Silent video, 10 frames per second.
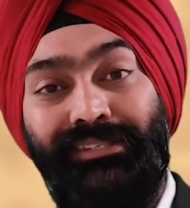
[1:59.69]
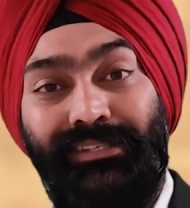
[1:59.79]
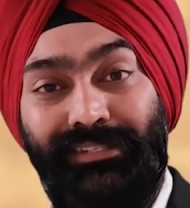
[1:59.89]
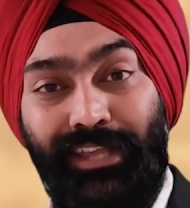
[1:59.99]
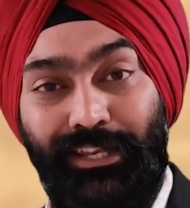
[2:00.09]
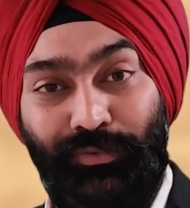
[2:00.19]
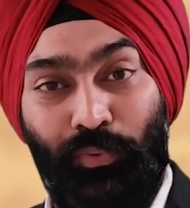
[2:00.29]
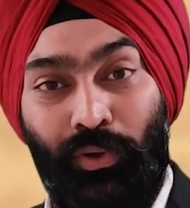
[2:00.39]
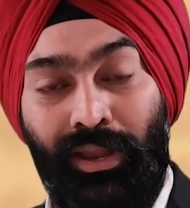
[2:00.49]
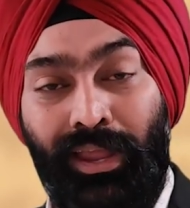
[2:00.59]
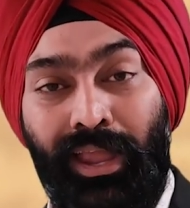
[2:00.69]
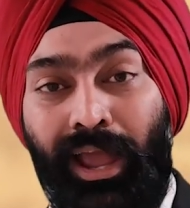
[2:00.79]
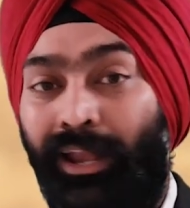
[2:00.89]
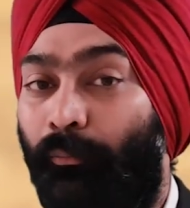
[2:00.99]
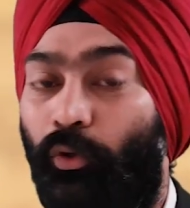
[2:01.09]
successful.
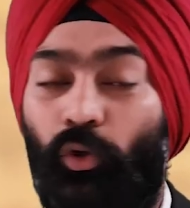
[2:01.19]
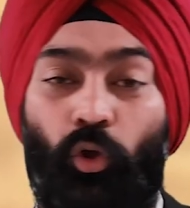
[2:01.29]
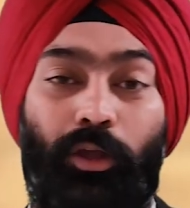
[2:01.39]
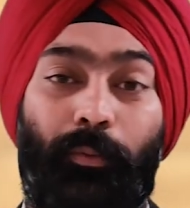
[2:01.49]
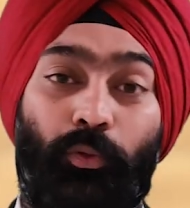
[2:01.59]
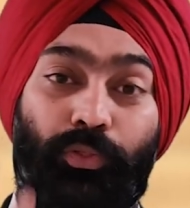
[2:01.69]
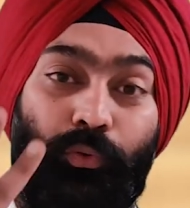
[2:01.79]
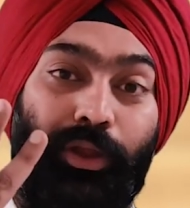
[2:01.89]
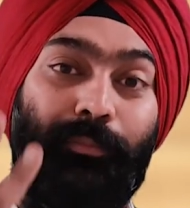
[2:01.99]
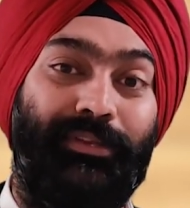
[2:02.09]
And I'm going to talk about three